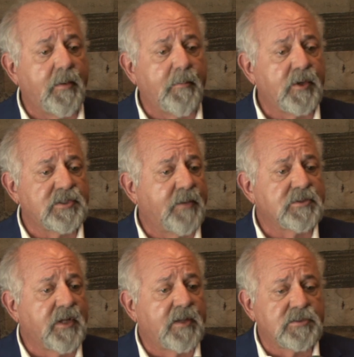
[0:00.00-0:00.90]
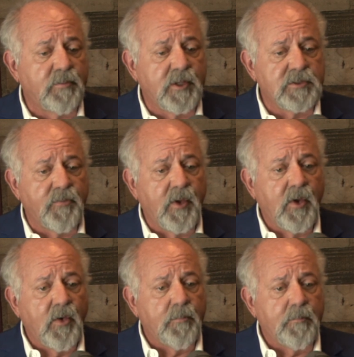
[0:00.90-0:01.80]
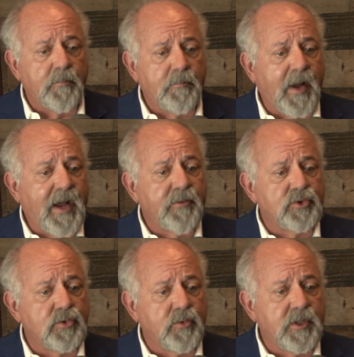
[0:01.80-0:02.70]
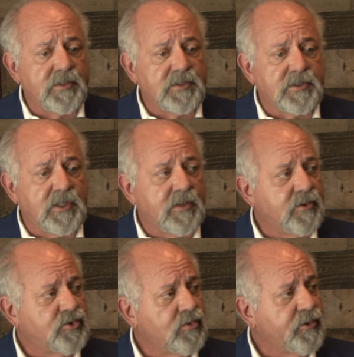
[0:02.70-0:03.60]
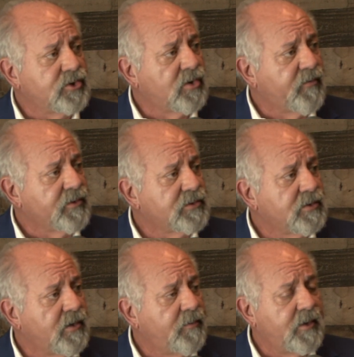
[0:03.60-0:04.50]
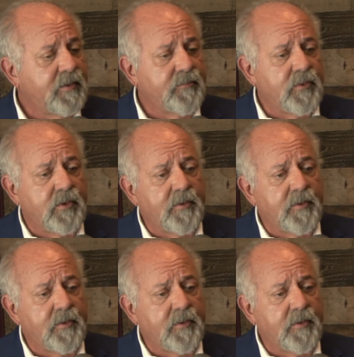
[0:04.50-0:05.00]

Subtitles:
Most of the time, it's not so much buying the jewelry as getting the jewelry serviced. I mean,